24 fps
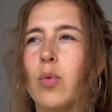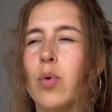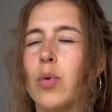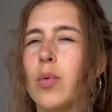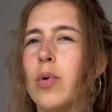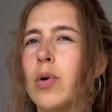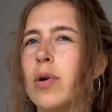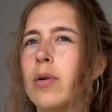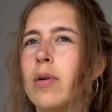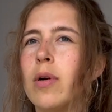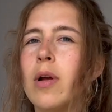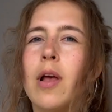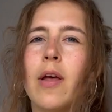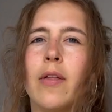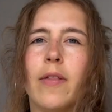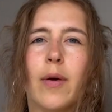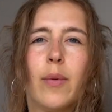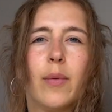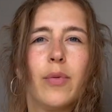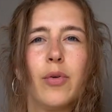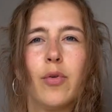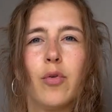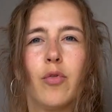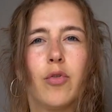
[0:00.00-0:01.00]
We were there
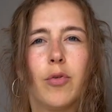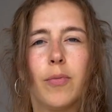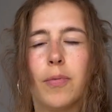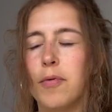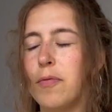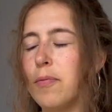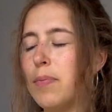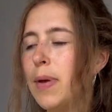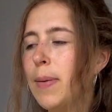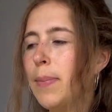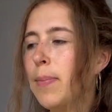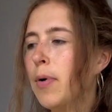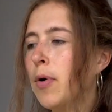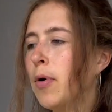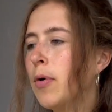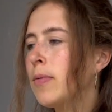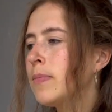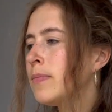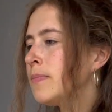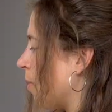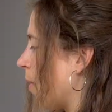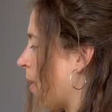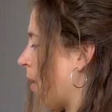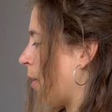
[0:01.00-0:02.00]
with a group of people.
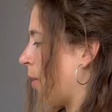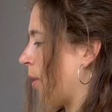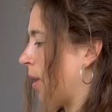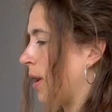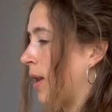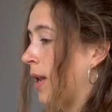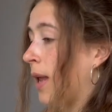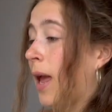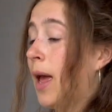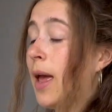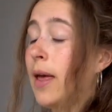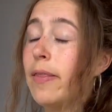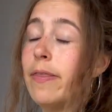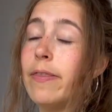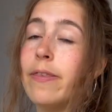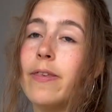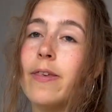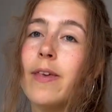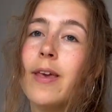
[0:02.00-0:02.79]
Well, in the end,